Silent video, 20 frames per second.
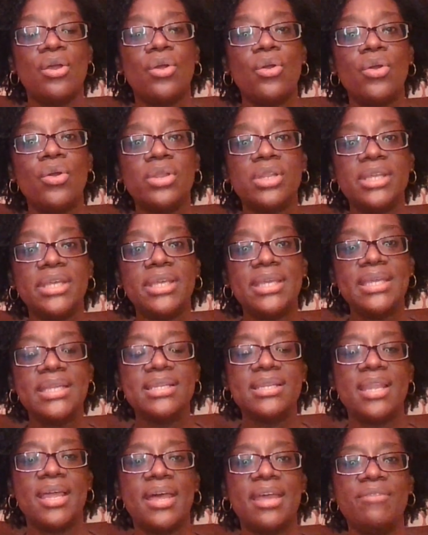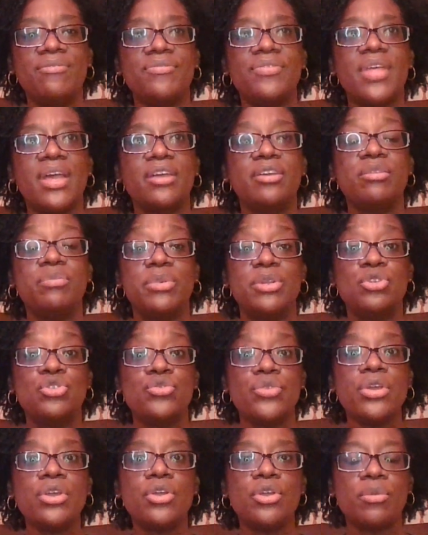early in life that could be
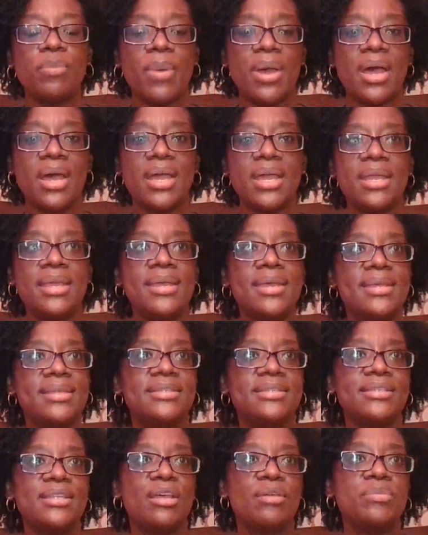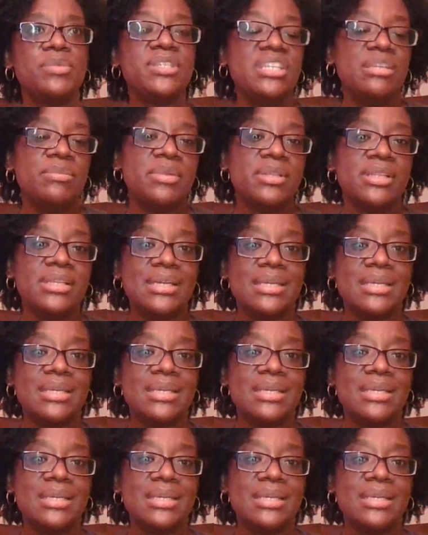triggered by some seemingly